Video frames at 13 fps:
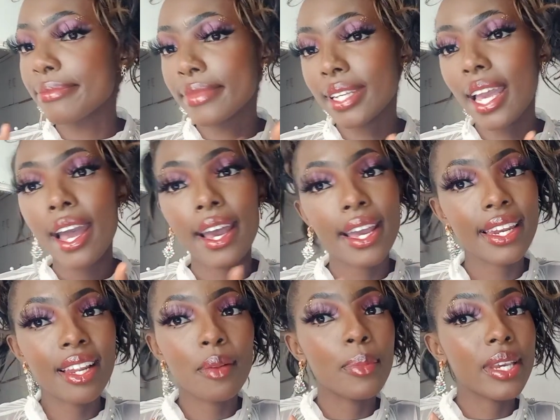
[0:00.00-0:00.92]
Yeah, and
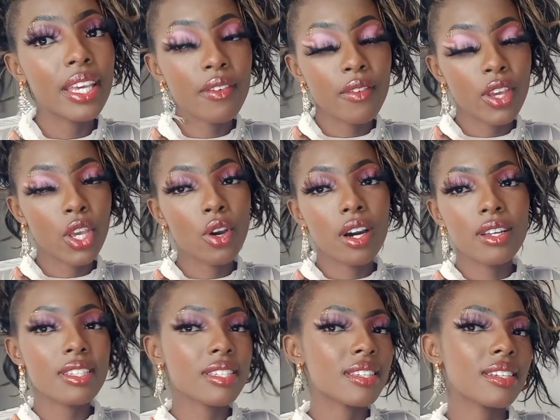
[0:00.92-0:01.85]
we'll be giving you
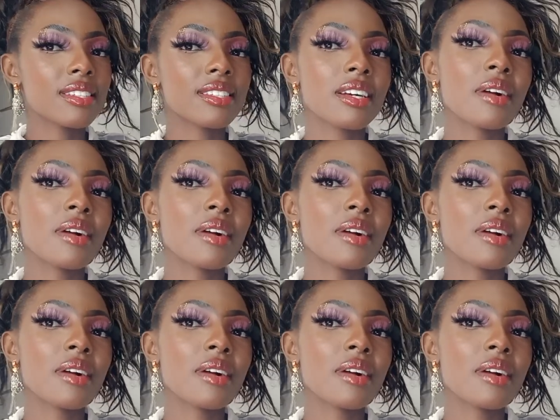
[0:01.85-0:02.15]
answers.